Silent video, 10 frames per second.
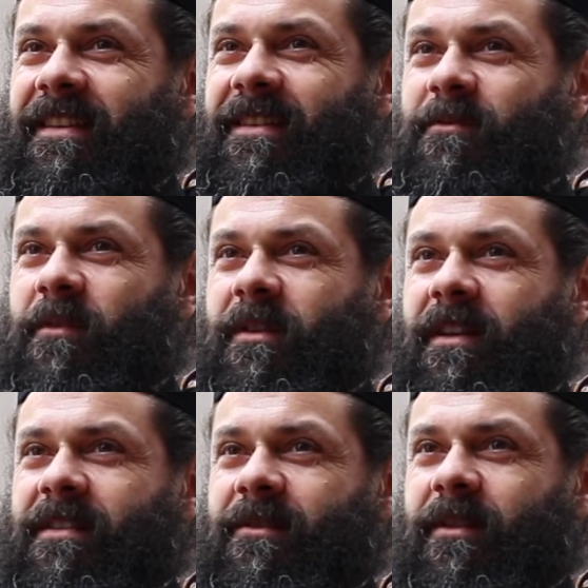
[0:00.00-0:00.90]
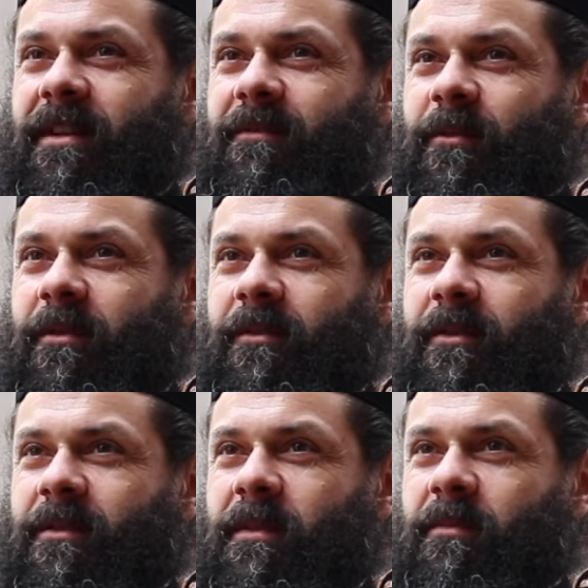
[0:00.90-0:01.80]
It's very nice to have
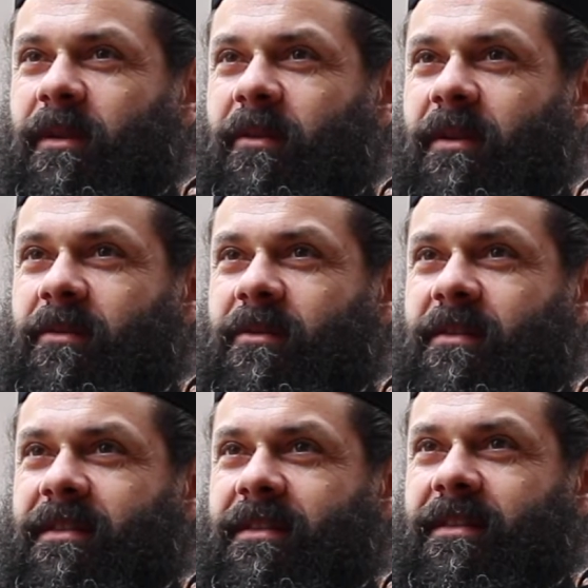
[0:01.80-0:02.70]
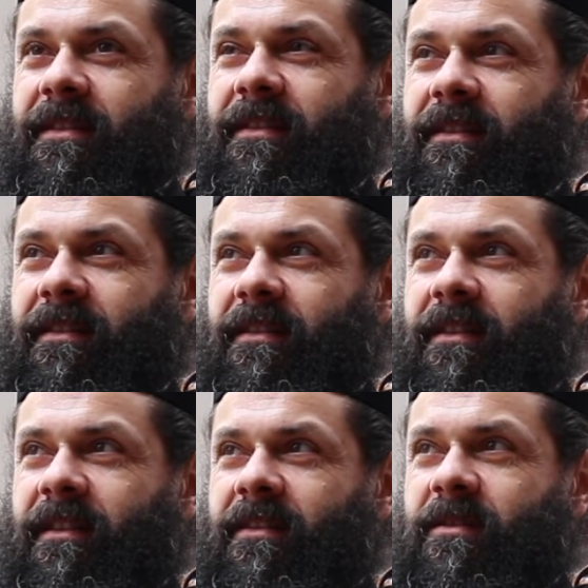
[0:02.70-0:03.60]
Orthodox people around you. It's
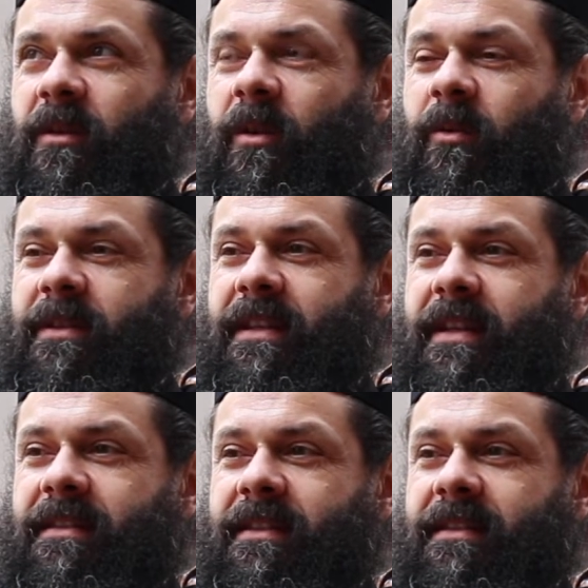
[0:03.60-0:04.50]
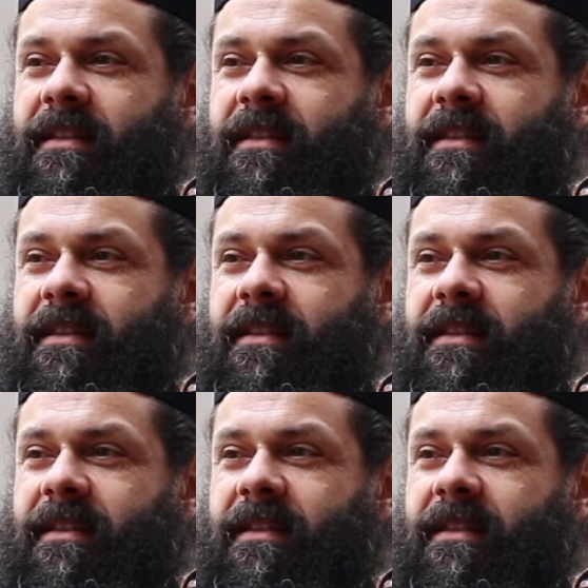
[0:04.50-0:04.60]
not always the easiest